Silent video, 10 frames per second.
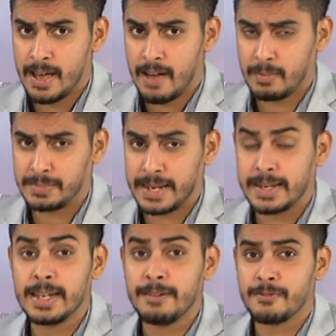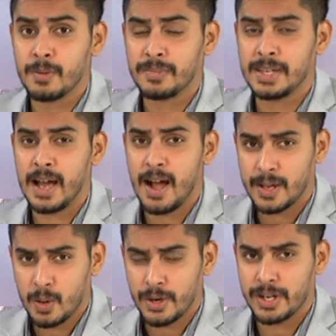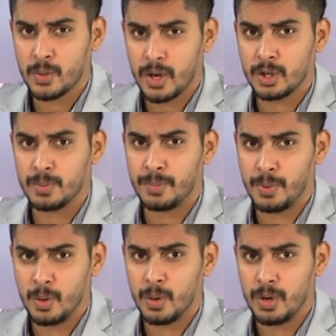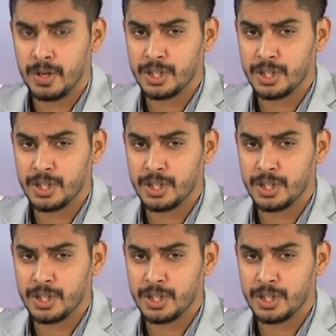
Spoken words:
have obtained leave from the High Court in Kuala Lumpur